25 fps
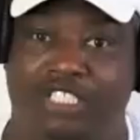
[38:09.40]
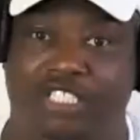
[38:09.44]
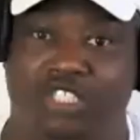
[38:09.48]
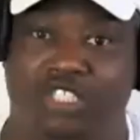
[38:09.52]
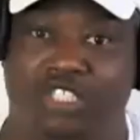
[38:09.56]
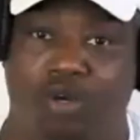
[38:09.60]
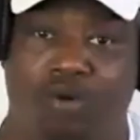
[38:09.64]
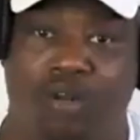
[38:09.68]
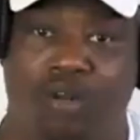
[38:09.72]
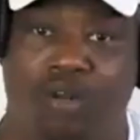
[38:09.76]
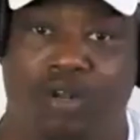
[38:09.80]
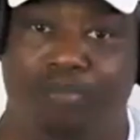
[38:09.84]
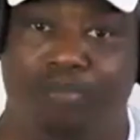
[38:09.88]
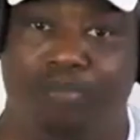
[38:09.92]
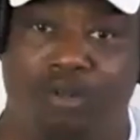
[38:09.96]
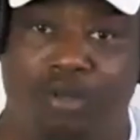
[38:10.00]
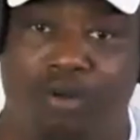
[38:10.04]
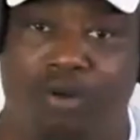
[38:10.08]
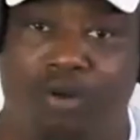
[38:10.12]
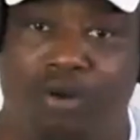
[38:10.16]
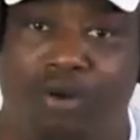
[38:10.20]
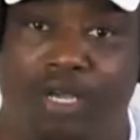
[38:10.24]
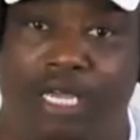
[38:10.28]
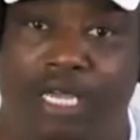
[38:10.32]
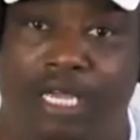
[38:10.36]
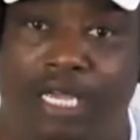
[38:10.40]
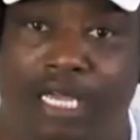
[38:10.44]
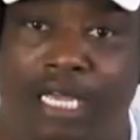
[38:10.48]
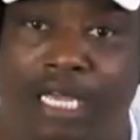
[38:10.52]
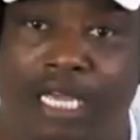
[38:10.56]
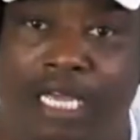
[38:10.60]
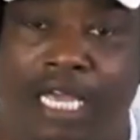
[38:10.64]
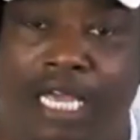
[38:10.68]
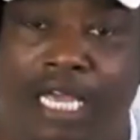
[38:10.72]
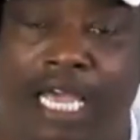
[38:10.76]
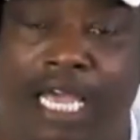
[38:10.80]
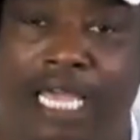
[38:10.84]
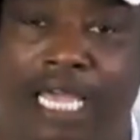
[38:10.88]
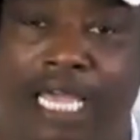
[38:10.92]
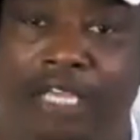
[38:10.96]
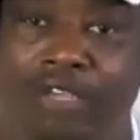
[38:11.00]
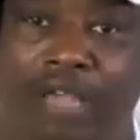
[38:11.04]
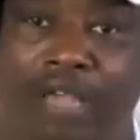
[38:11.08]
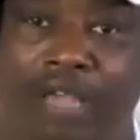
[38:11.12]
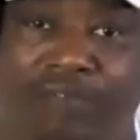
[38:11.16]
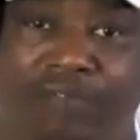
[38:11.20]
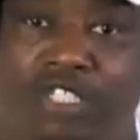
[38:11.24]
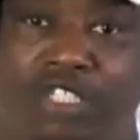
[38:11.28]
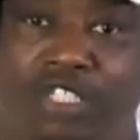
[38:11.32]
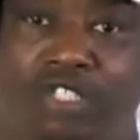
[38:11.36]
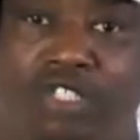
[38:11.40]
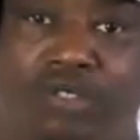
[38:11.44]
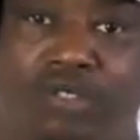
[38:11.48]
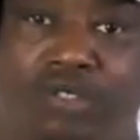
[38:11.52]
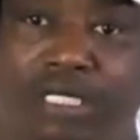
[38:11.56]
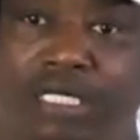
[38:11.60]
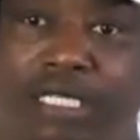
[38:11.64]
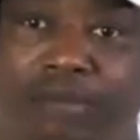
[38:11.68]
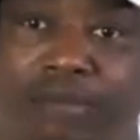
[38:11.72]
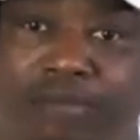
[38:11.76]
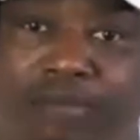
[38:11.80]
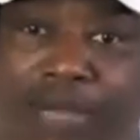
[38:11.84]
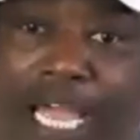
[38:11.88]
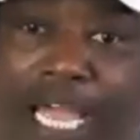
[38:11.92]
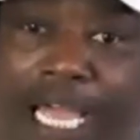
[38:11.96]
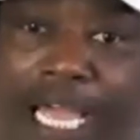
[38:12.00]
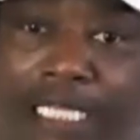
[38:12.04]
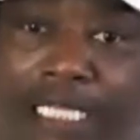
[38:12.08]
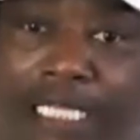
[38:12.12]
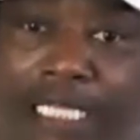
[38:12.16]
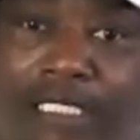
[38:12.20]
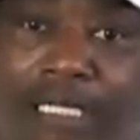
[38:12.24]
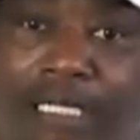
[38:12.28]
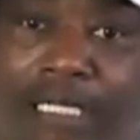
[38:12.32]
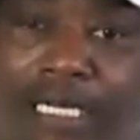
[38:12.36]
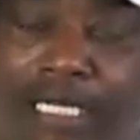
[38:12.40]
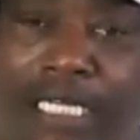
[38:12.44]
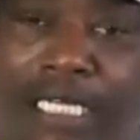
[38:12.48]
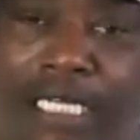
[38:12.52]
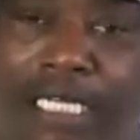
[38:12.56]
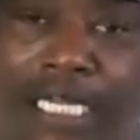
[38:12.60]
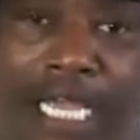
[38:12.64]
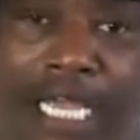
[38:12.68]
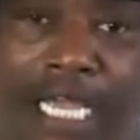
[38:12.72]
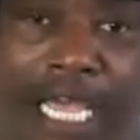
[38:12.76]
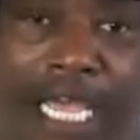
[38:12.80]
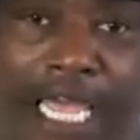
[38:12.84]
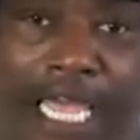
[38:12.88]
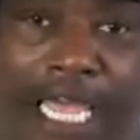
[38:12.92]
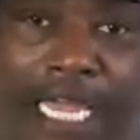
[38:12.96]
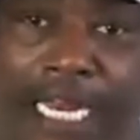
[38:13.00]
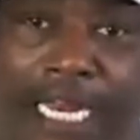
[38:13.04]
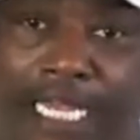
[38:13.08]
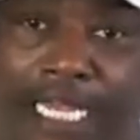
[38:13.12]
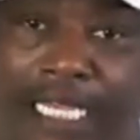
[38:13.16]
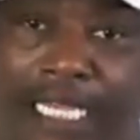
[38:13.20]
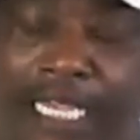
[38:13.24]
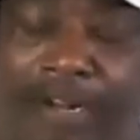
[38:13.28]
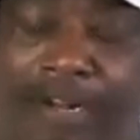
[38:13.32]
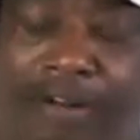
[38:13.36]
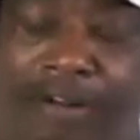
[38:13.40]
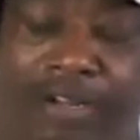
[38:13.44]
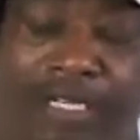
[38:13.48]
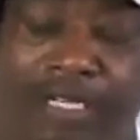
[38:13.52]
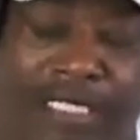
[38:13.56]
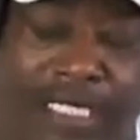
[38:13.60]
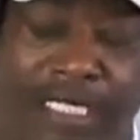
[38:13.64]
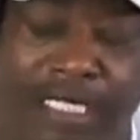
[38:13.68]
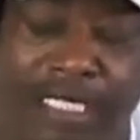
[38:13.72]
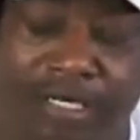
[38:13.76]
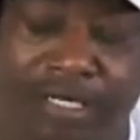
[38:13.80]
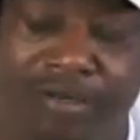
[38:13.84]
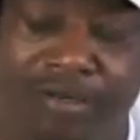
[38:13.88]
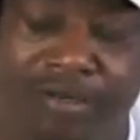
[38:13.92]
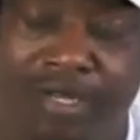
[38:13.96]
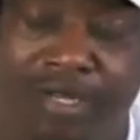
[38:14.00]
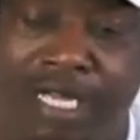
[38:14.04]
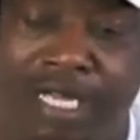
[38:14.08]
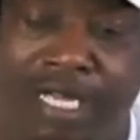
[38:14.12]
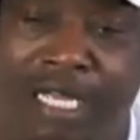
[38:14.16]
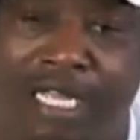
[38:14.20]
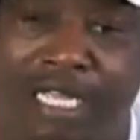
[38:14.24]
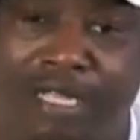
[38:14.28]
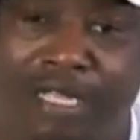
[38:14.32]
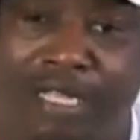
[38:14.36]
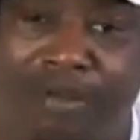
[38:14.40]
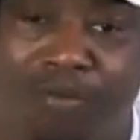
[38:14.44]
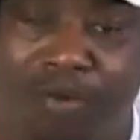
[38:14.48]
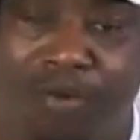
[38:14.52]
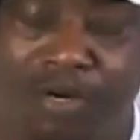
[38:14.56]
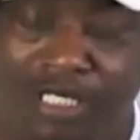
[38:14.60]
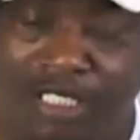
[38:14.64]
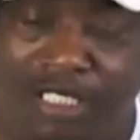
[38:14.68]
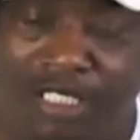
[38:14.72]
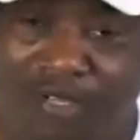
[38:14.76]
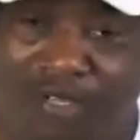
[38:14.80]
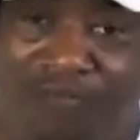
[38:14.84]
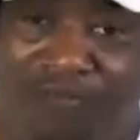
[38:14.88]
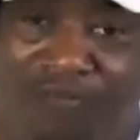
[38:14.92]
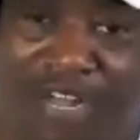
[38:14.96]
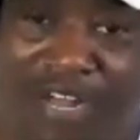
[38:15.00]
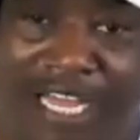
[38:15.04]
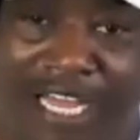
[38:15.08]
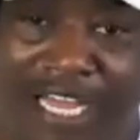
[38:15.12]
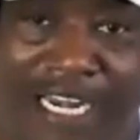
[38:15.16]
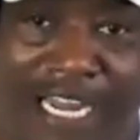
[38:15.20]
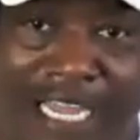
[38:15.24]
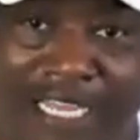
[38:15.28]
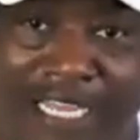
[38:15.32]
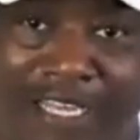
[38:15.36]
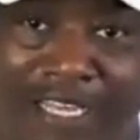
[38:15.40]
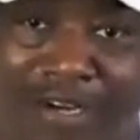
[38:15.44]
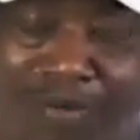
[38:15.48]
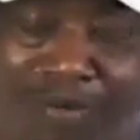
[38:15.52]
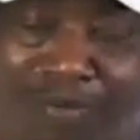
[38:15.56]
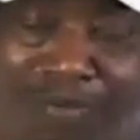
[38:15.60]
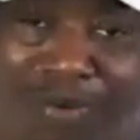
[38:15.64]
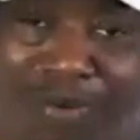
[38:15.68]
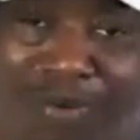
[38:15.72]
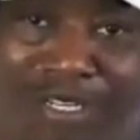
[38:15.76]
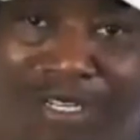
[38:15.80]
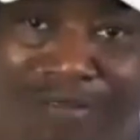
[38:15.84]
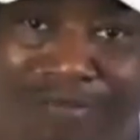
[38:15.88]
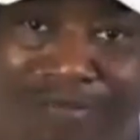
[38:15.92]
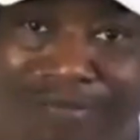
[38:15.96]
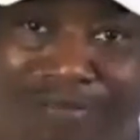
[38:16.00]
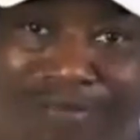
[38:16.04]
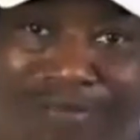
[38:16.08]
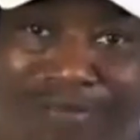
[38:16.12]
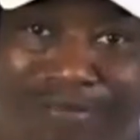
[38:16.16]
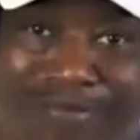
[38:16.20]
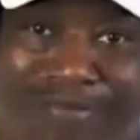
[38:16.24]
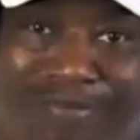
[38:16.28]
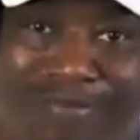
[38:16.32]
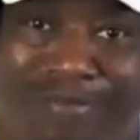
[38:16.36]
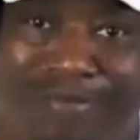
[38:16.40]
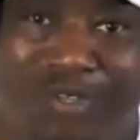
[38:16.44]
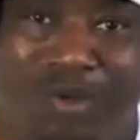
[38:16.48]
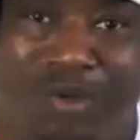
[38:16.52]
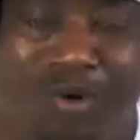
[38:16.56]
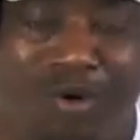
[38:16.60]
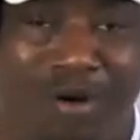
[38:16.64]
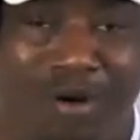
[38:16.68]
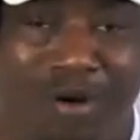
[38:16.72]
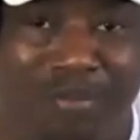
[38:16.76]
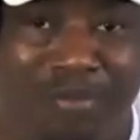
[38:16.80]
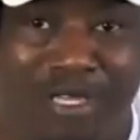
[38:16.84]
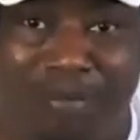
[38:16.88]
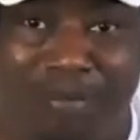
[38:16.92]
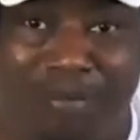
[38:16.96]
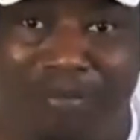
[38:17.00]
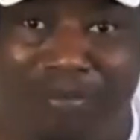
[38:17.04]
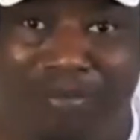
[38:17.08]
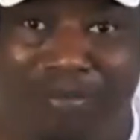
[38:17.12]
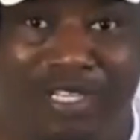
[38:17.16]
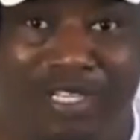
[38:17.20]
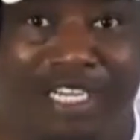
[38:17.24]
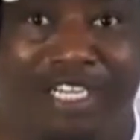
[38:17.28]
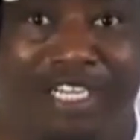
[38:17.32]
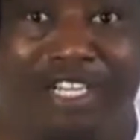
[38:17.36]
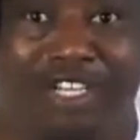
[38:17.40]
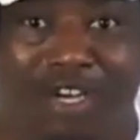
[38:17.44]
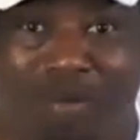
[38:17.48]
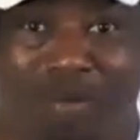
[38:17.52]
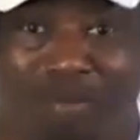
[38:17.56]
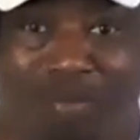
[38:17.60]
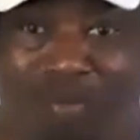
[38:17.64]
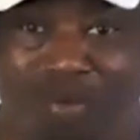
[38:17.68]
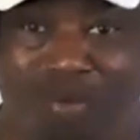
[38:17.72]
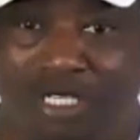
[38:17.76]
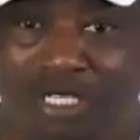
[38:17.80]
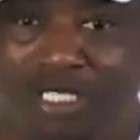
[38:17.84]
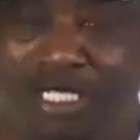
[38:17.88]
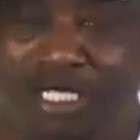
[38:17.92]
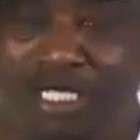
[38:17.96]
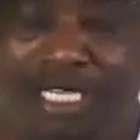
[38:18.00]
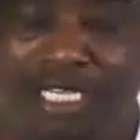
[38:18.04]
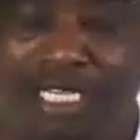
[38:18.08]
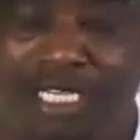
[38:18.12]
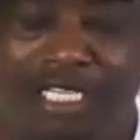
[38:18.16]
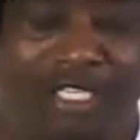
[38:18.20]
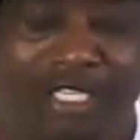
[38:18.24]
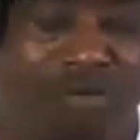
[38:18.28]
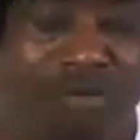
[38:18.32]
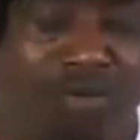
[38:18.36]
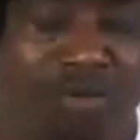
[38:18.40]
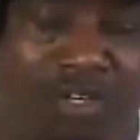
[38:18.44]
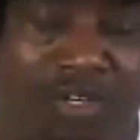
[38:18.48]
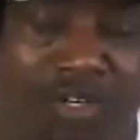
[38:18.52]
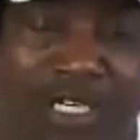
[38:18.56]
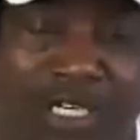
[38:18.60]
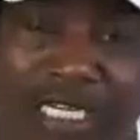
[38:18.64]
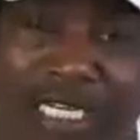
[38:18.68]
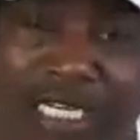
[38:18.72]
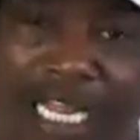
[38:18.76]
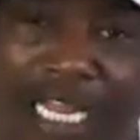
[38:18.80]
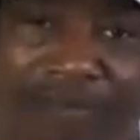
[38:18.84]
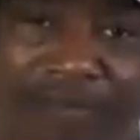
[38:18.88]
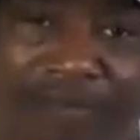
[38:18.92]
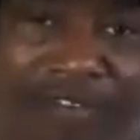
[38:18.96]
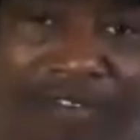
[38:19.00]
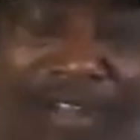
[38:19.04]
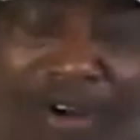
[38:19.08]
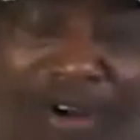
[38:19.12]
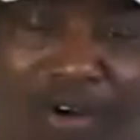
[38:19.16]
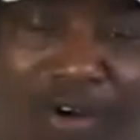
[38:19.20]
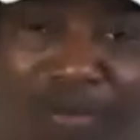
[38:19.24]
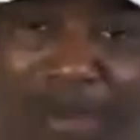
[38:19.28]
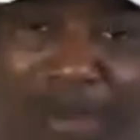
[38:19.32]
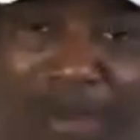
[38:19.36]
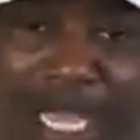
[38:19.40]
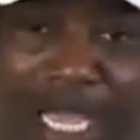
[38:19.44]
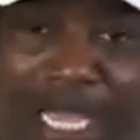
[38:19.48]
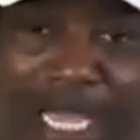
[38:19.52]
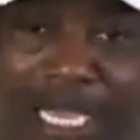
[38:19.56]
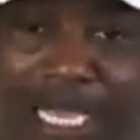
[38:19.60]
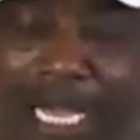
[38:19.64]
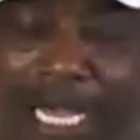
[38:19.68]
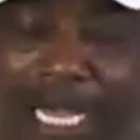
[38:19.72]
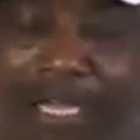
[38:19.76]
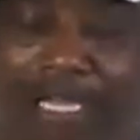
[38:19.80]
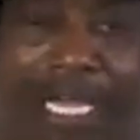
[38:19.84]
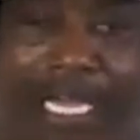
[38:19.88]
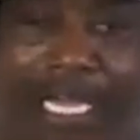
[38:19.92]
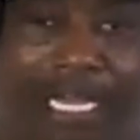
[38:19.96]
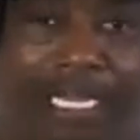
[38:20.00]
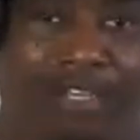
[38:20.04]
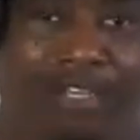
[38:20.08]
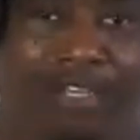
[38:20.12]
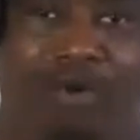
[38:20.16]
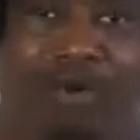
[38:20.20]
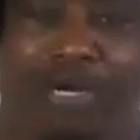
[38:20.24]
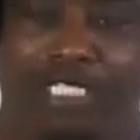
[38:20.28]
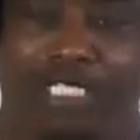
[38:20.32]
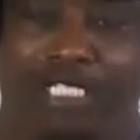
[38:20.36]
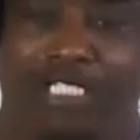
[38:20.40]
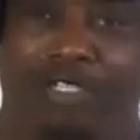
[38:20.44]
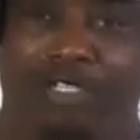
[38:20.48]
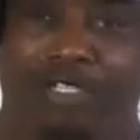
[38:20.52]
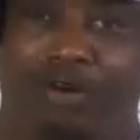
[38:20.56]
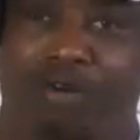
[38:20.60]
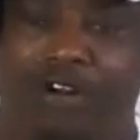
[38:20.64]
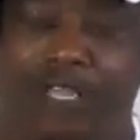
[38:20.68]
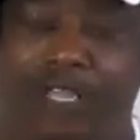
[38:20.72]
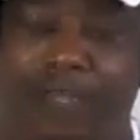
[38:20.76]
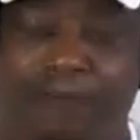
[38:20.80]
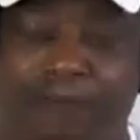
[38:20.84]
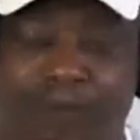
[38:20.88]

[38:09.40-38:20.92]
your employee, and you have to treat them as such. And I guarantee you, once you find that good one, or the good ones, you will never go back. A quick story,